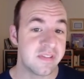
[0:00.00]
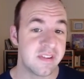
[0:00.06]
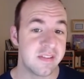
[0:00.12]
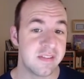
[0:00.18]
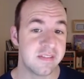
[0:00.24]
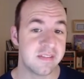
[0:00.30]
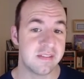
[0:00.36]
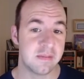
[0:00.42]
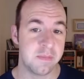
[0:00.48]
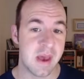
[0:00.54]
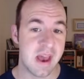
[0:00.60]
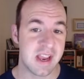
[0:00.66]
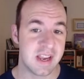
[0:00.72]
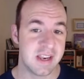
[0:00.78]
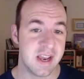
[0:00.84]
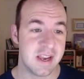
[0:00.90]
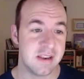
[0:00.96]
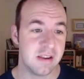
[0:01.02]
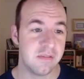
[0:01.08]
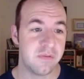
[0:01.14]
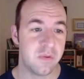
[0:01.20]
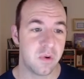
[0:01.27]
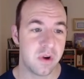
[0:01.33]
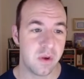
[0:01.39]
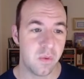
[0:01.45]
synthesis back in
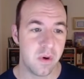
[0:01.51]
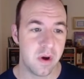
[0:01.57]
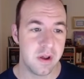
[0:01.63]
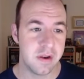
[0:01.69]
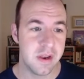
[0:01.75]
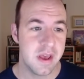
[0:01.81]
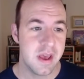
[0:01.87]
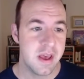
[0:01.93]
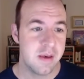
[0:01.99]
1941,